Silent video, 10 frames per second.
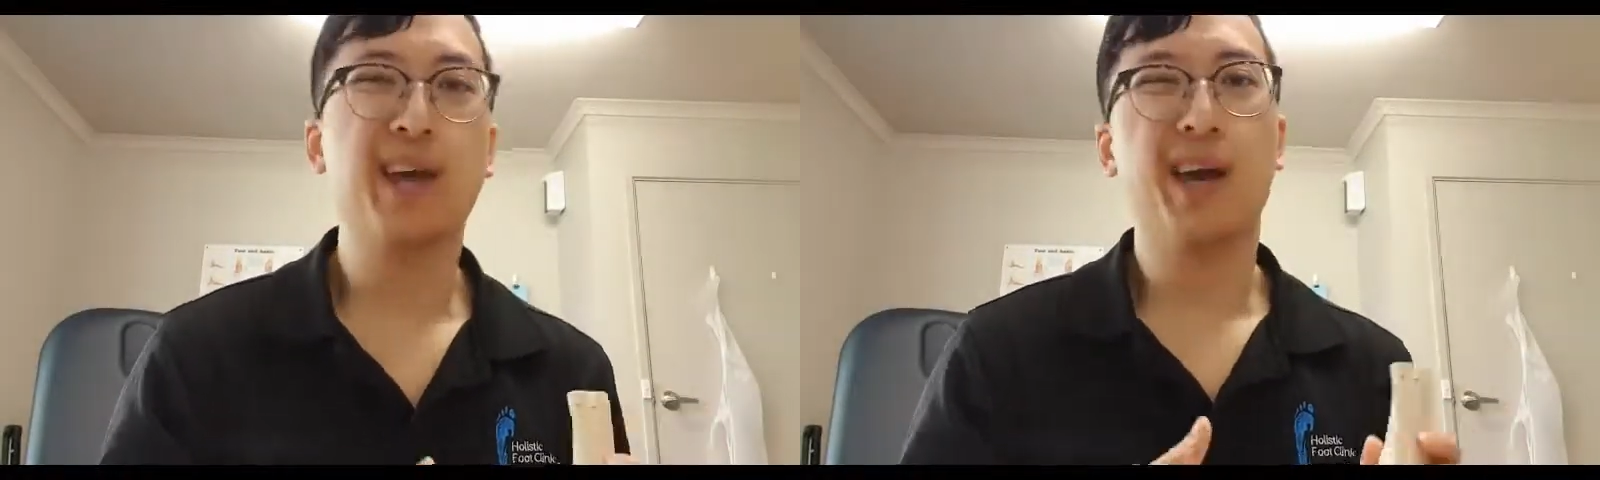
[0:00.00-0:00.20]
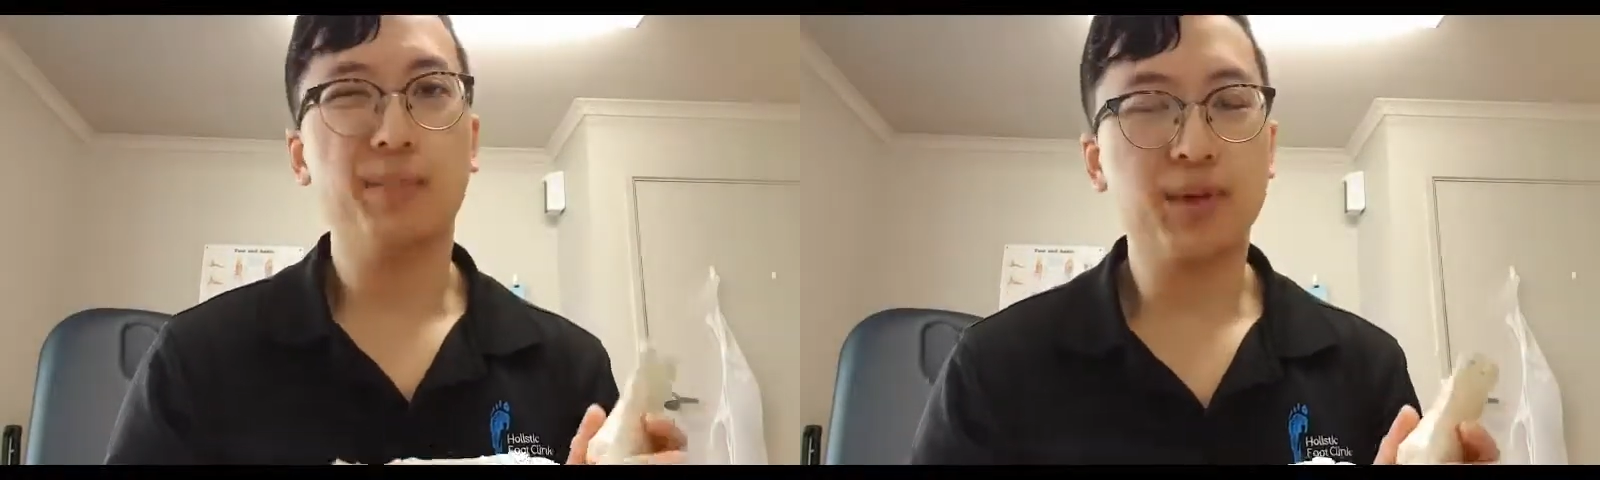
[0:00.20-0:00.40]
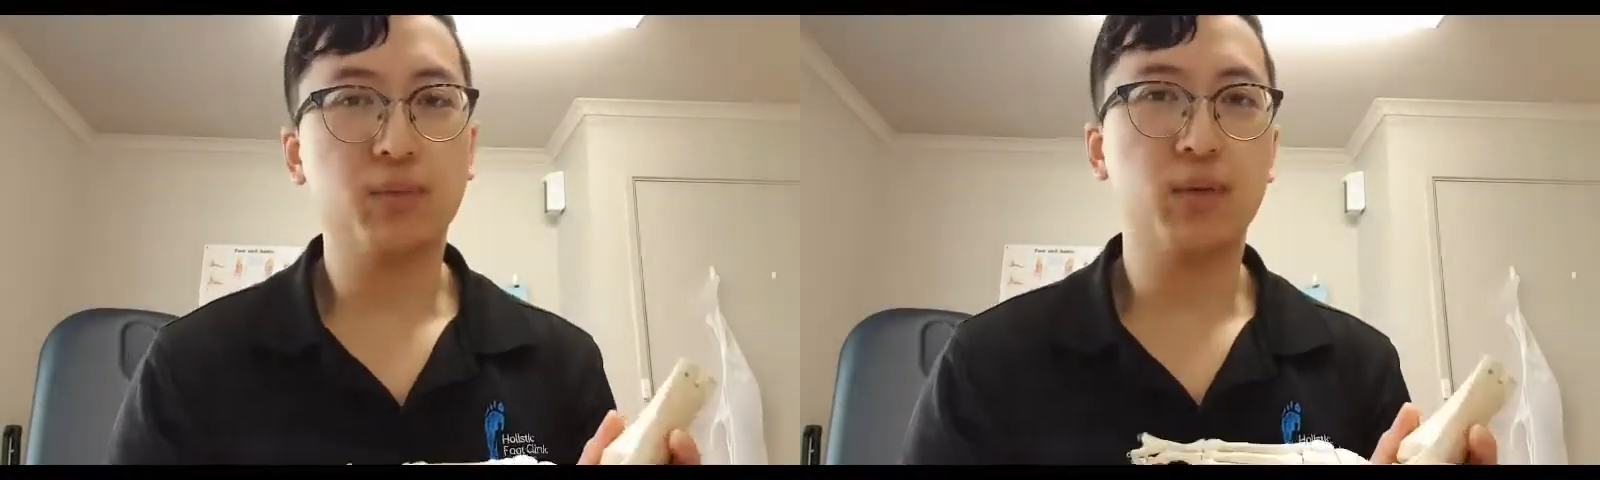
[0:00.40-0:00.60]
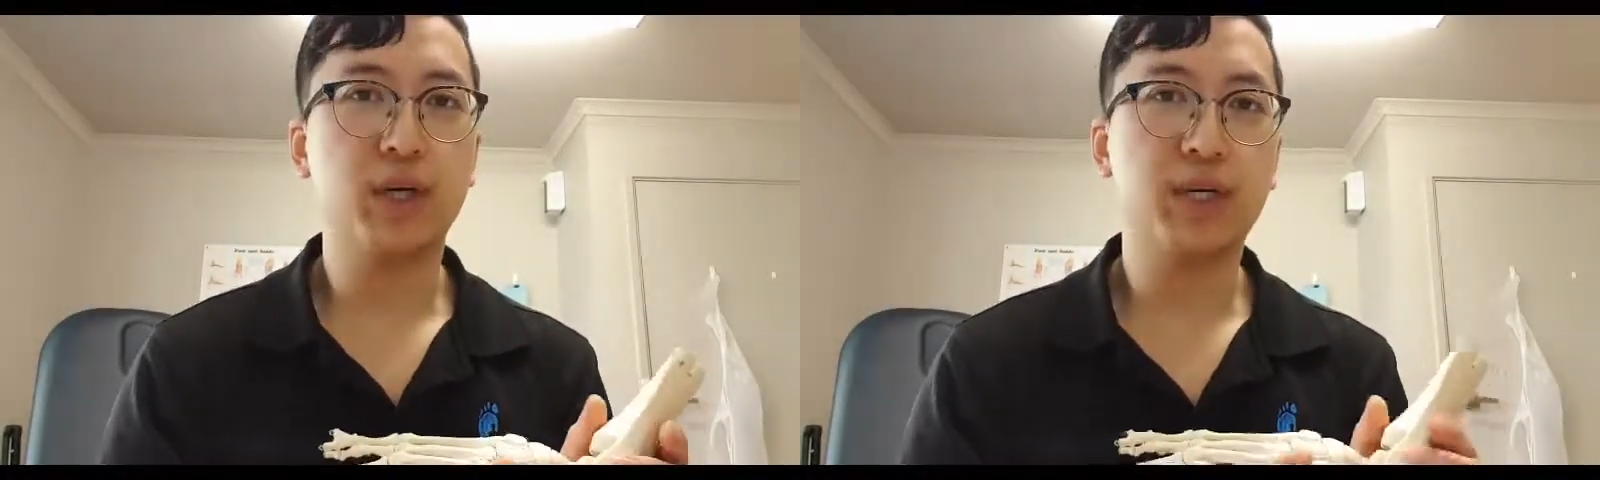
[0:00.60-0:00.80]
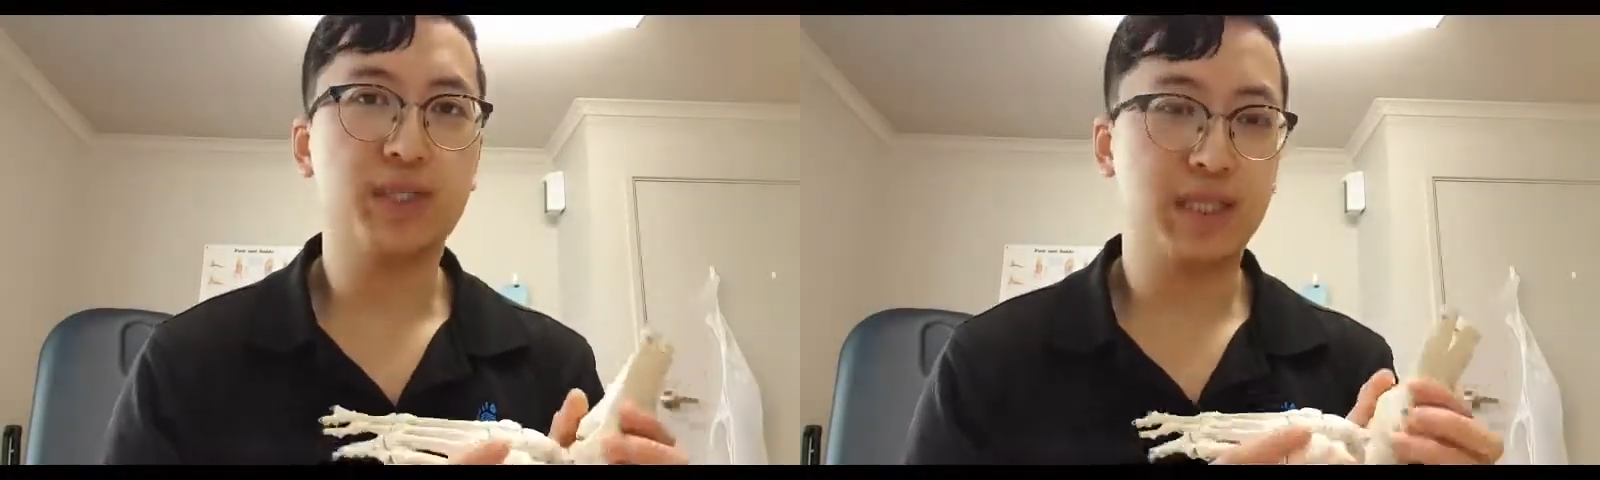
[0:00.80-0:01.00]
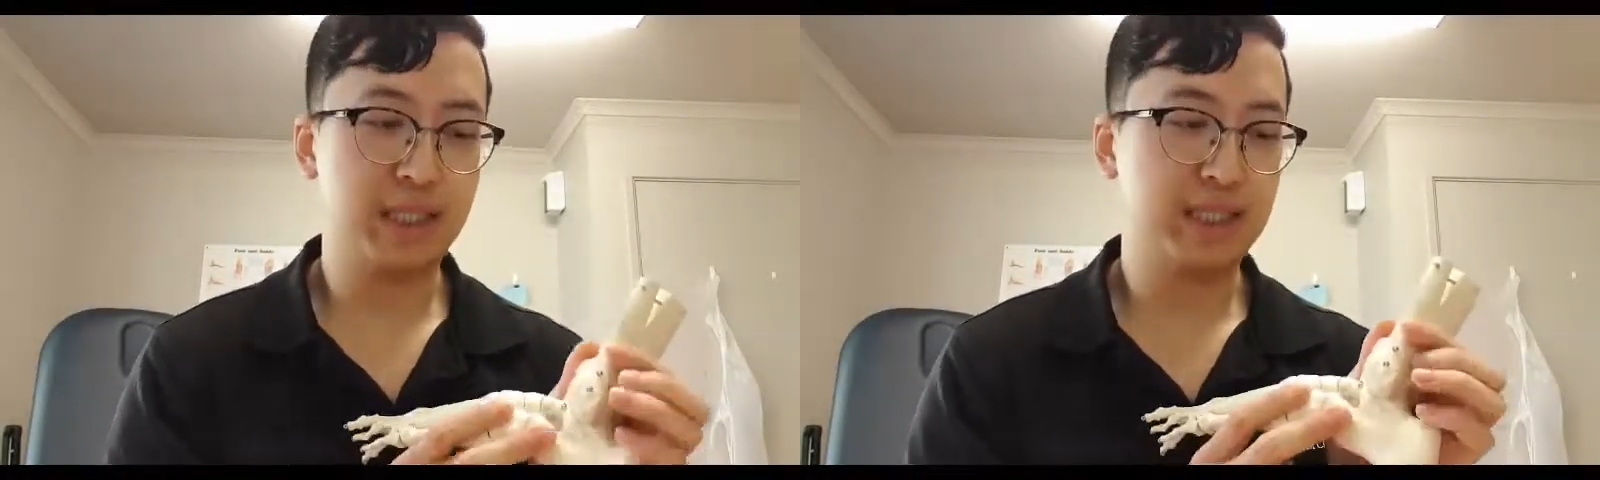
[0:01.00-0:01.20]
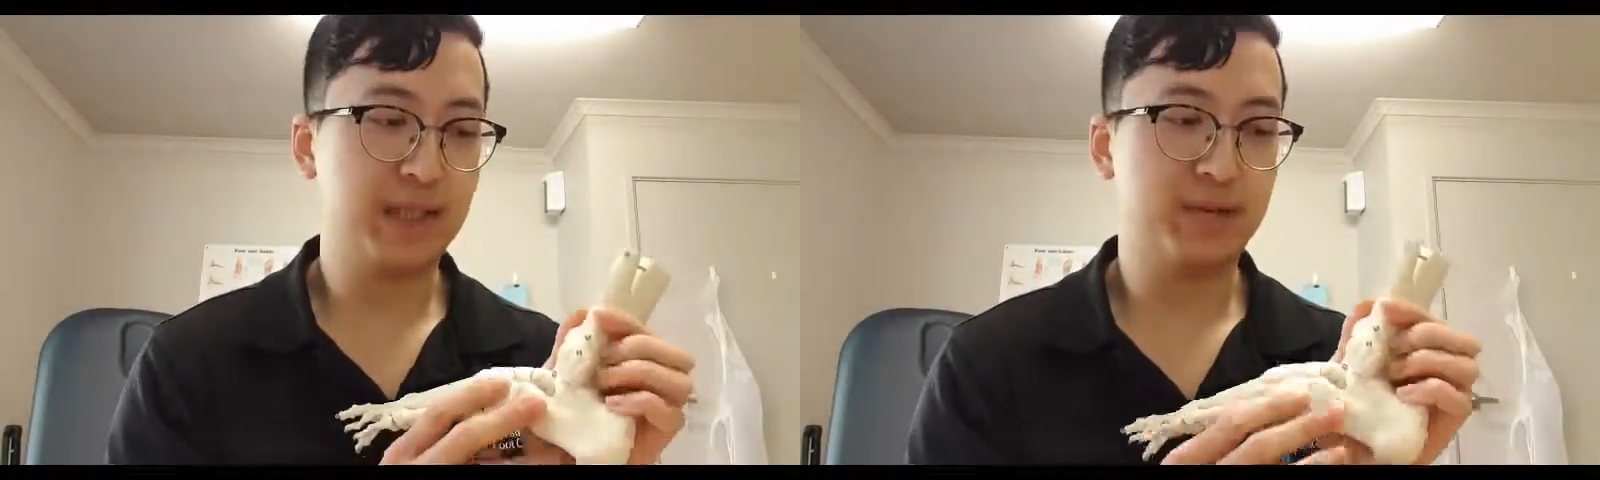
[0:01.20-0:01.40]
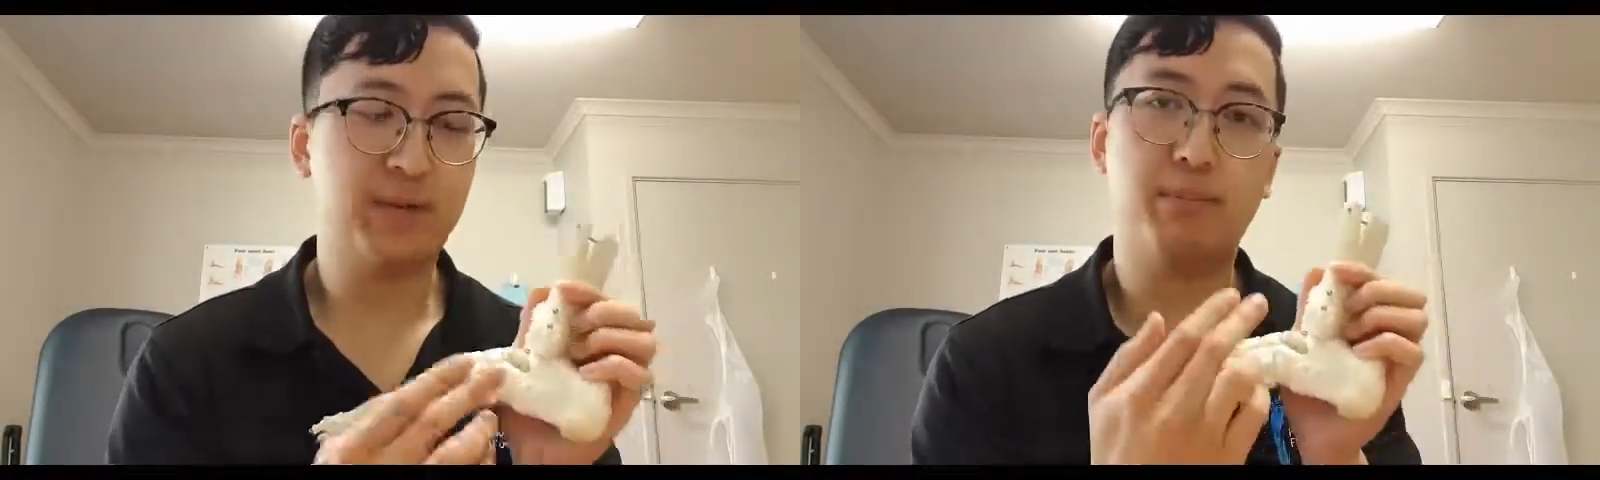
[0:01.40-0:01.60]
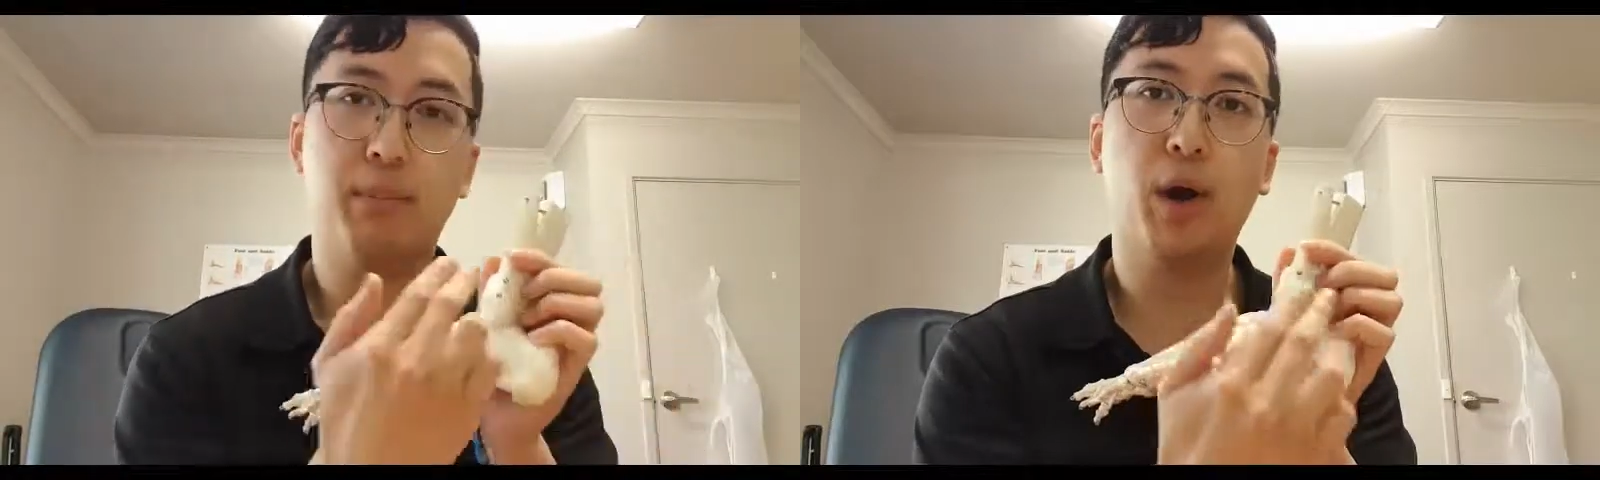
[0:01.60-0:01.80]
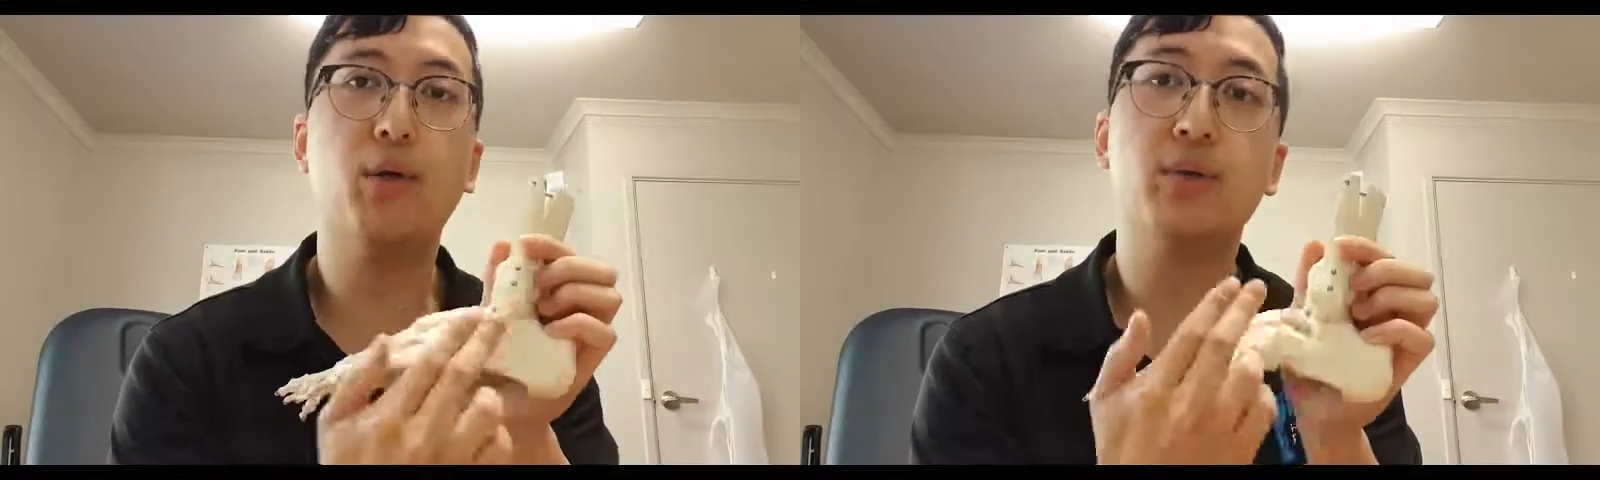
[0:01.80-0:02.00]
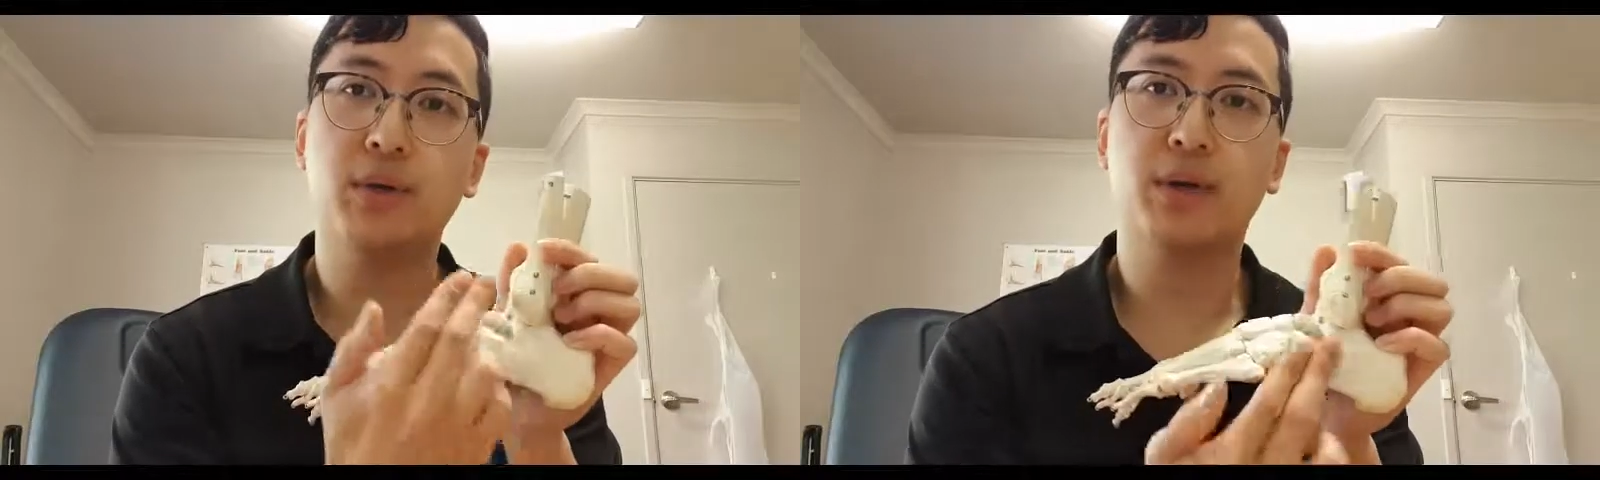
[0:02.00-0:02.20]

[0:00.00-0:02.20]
A bit worse is if the bone,